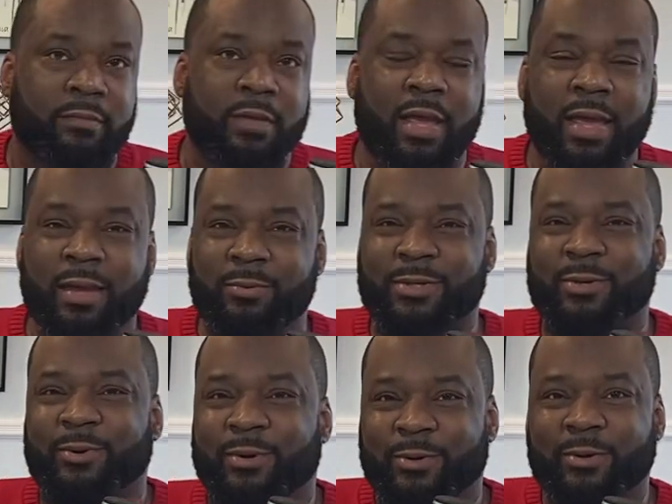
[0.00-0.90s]
Hey, what's
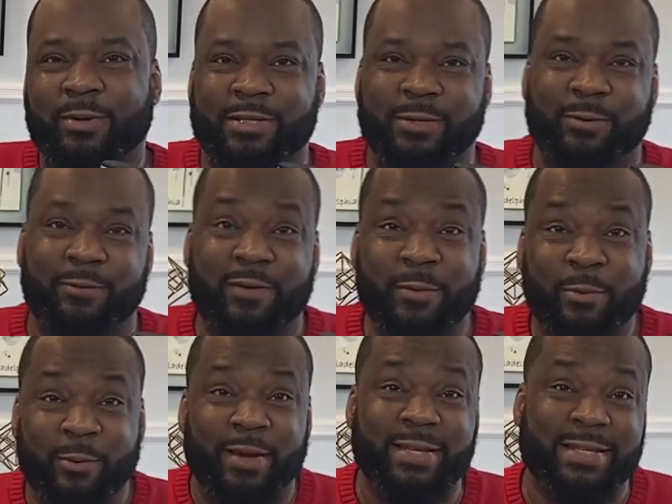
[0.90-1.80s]
going on? So
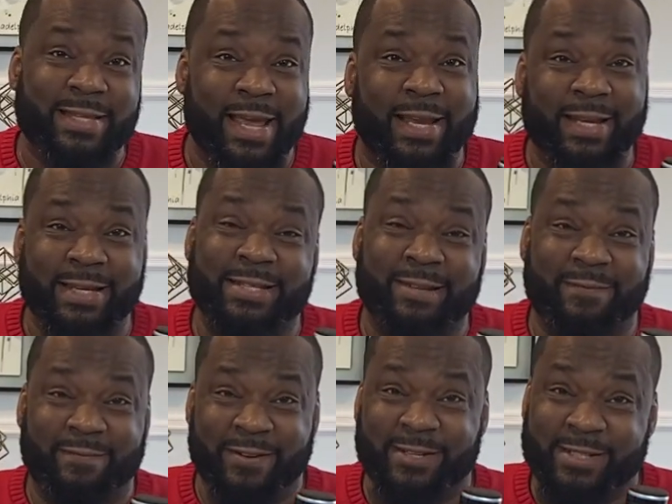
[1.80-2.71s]
February 2nd is
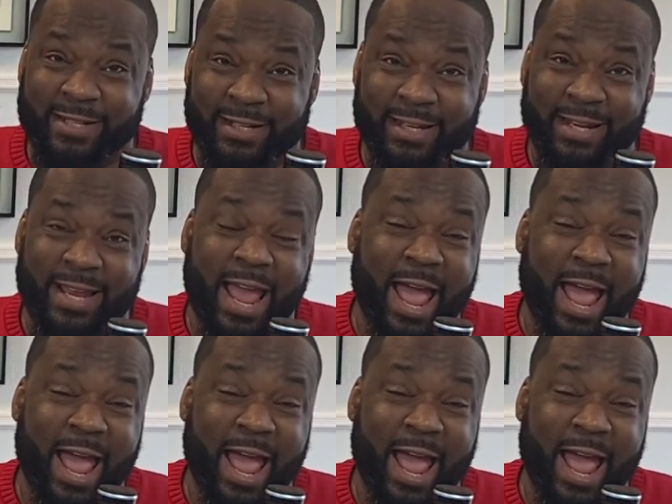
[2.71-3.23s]
officially